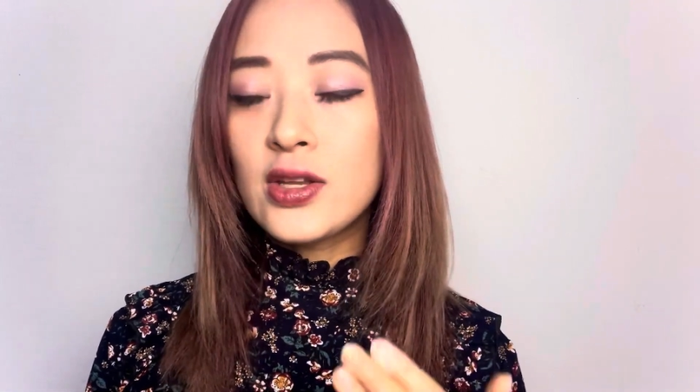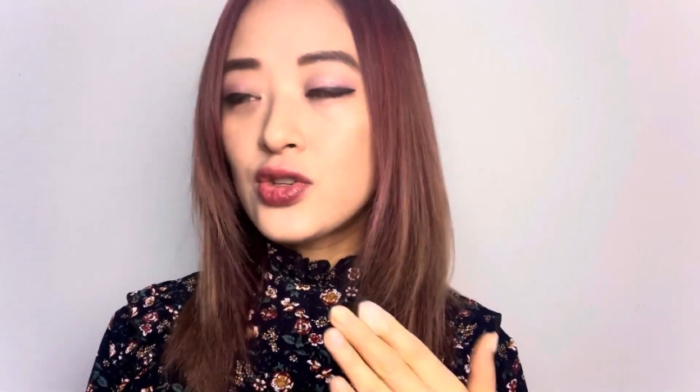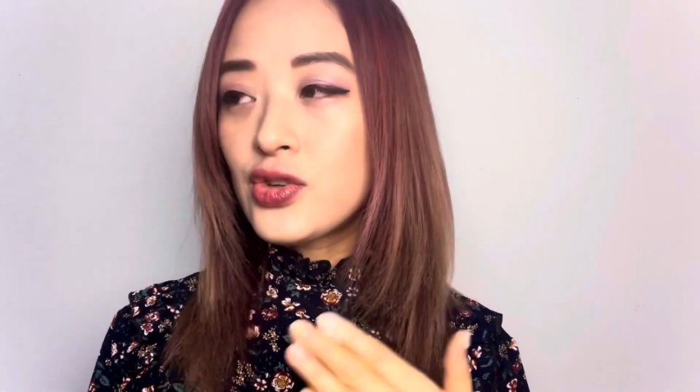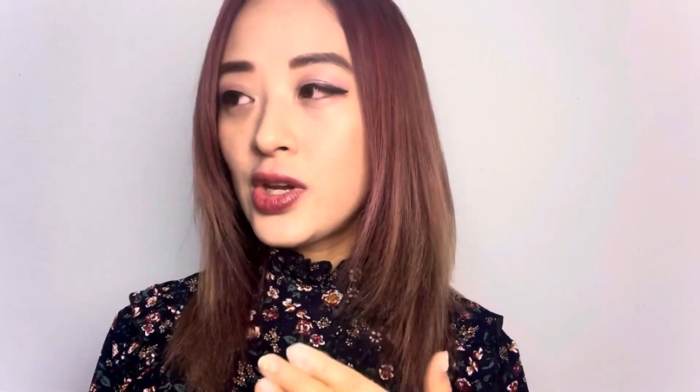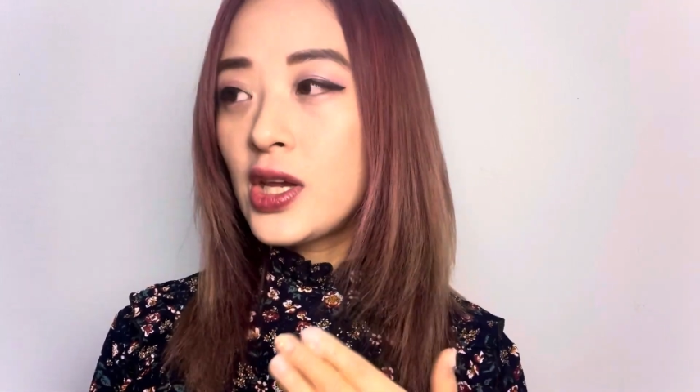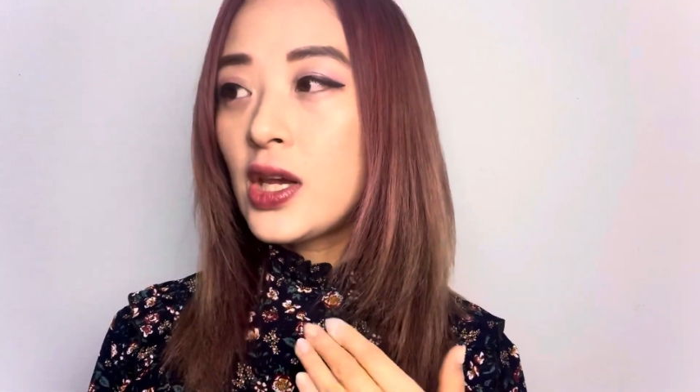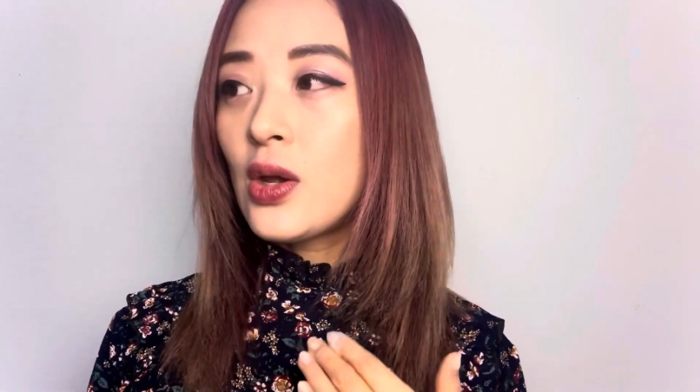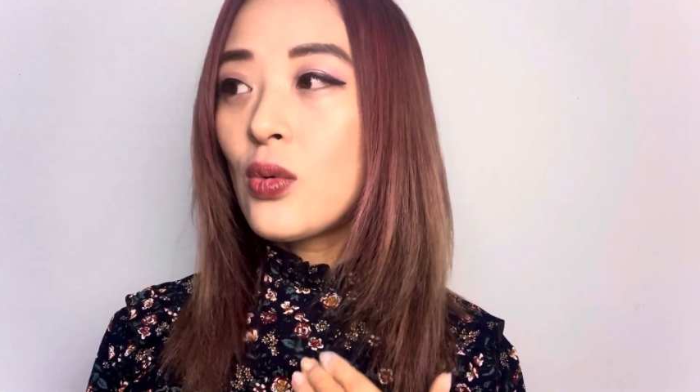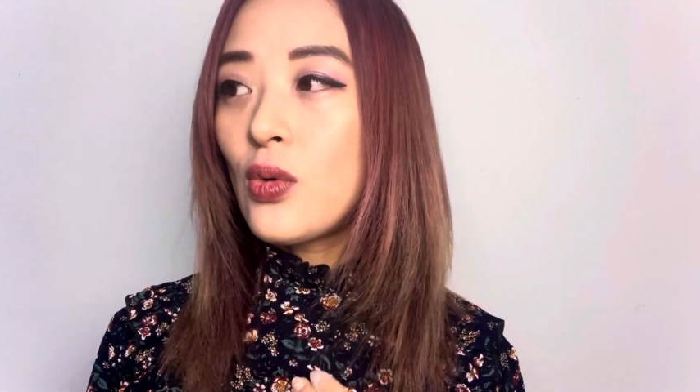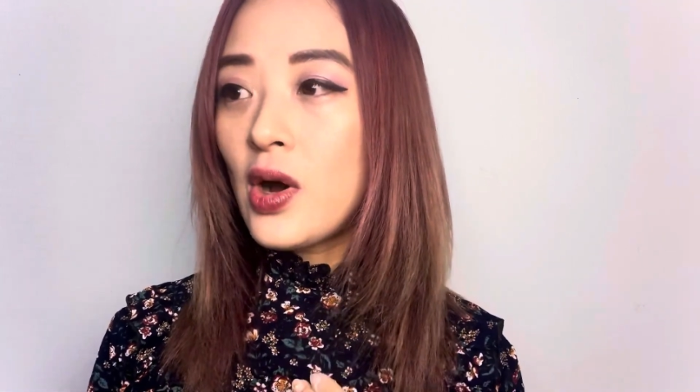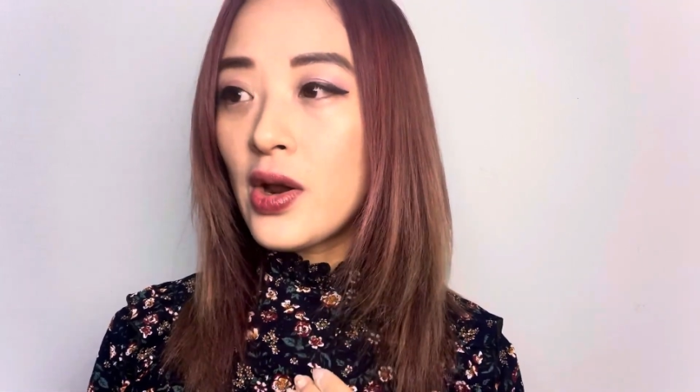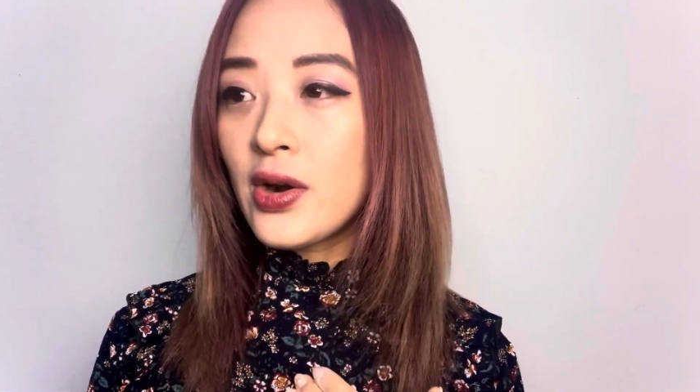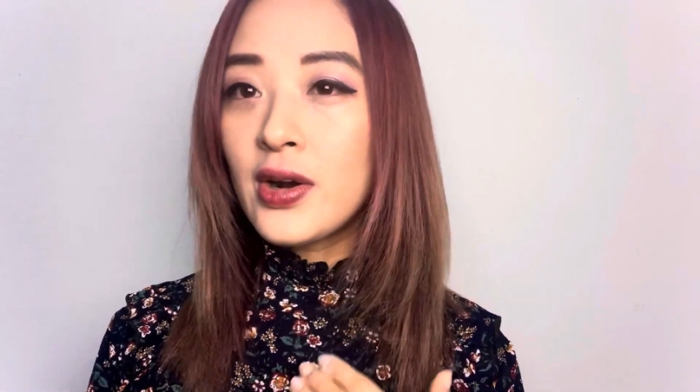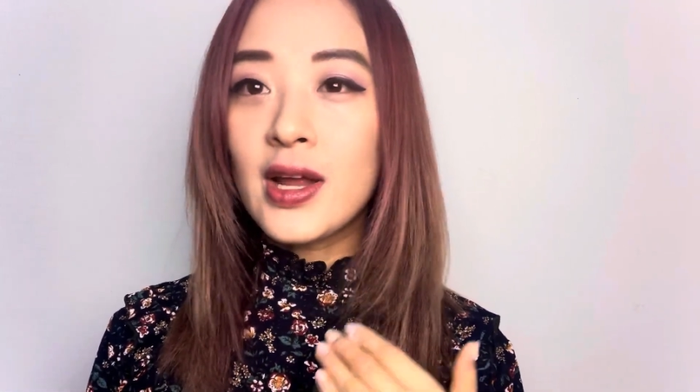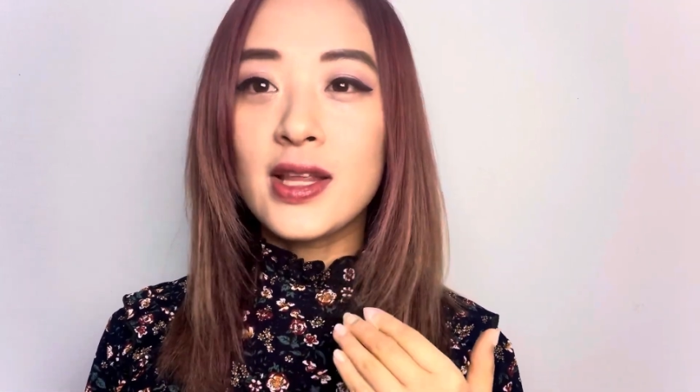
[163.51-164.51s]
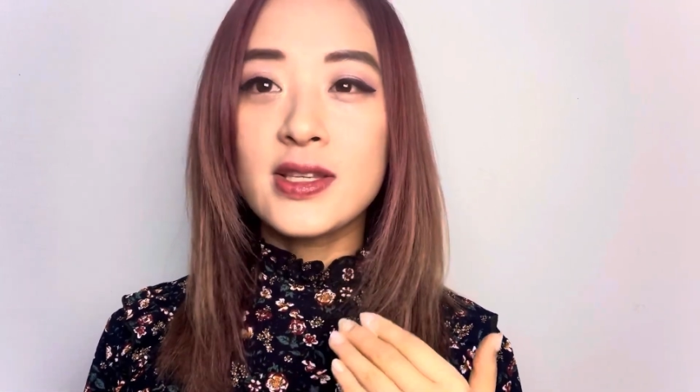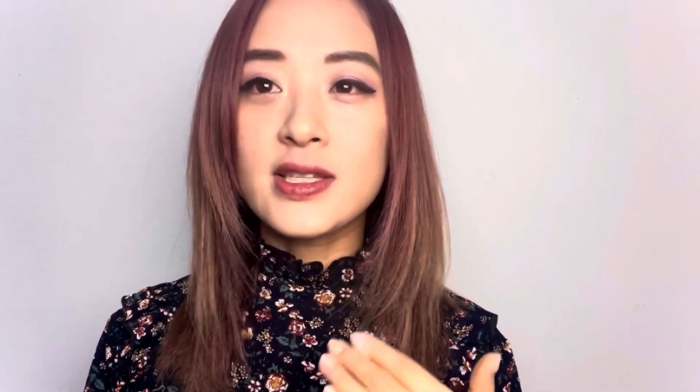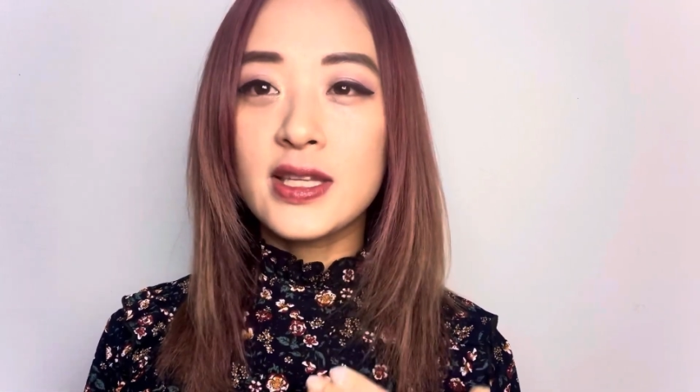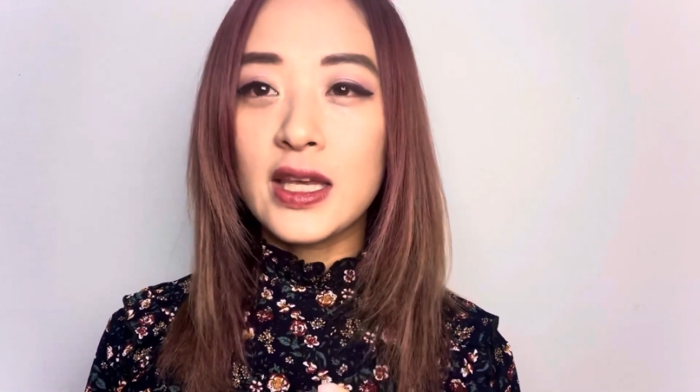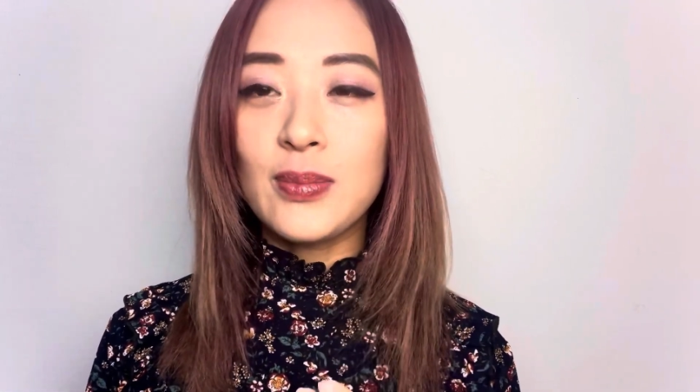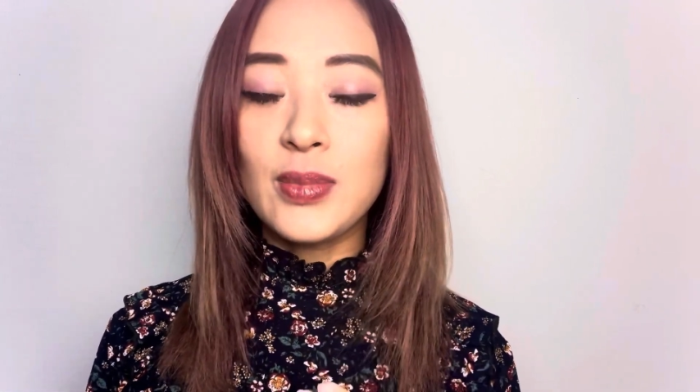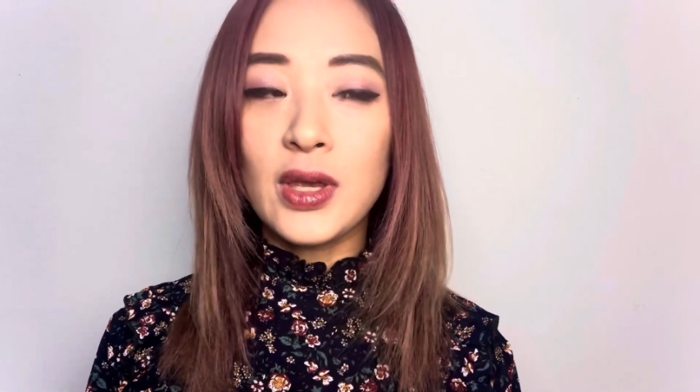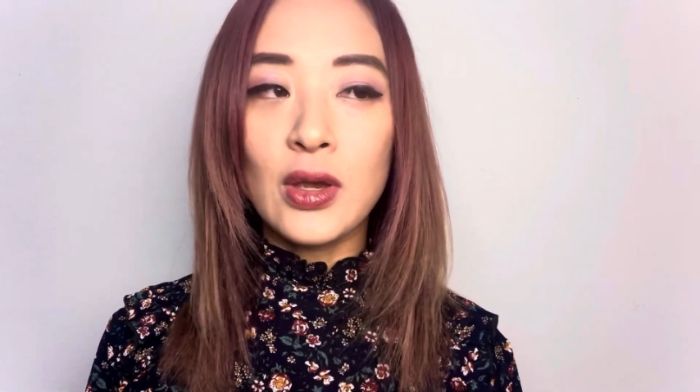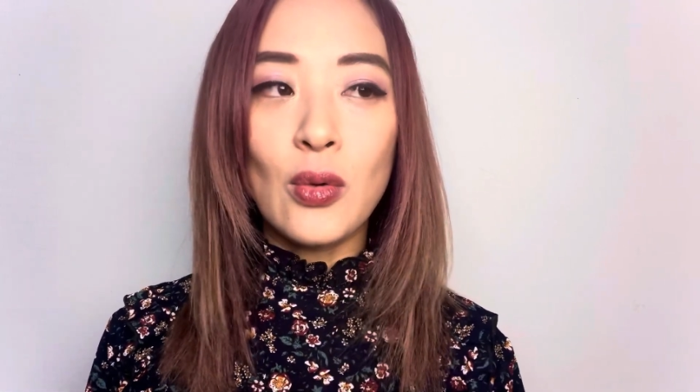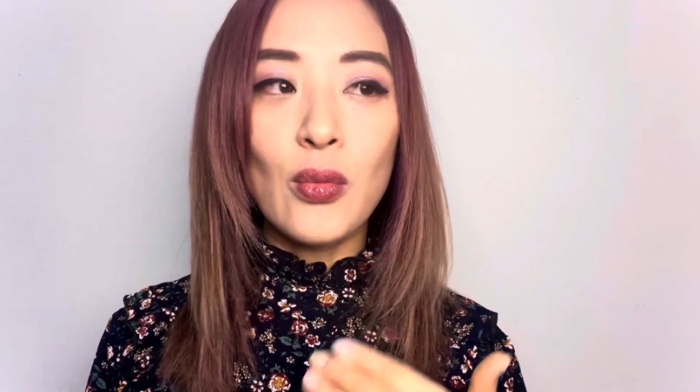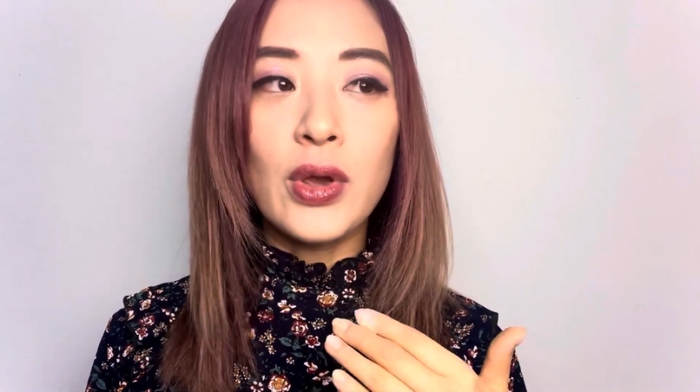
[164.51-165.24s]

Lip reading: drinking water and sleeping.